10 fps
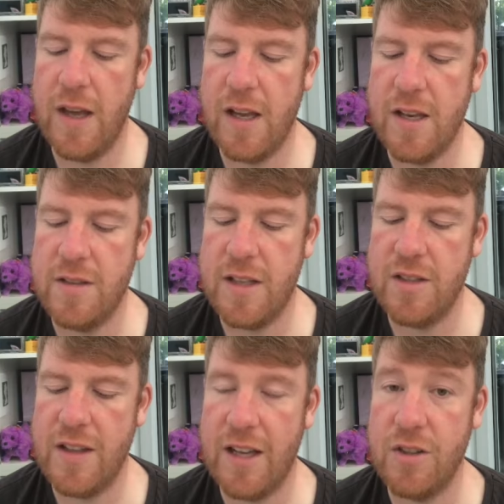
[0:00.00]
Can you see? So
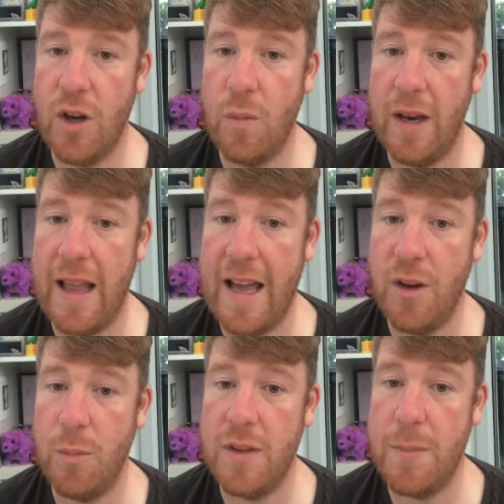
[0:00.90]
that dot will line
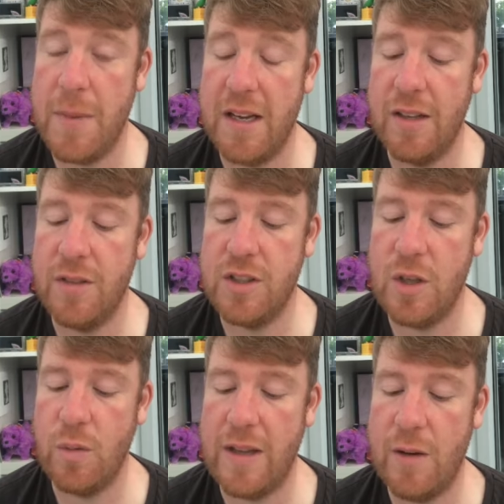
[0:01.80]
up with the middle of the
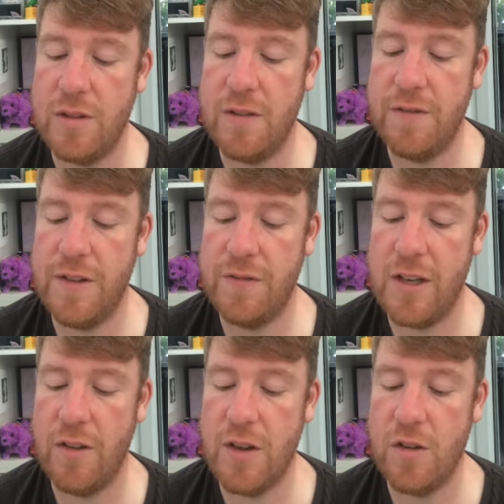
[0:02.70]
2015
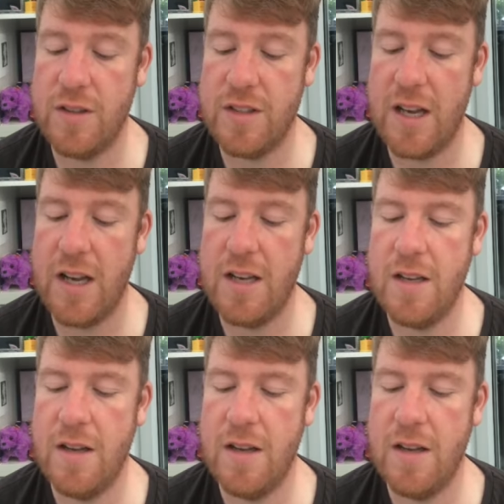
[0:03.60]
on the other side.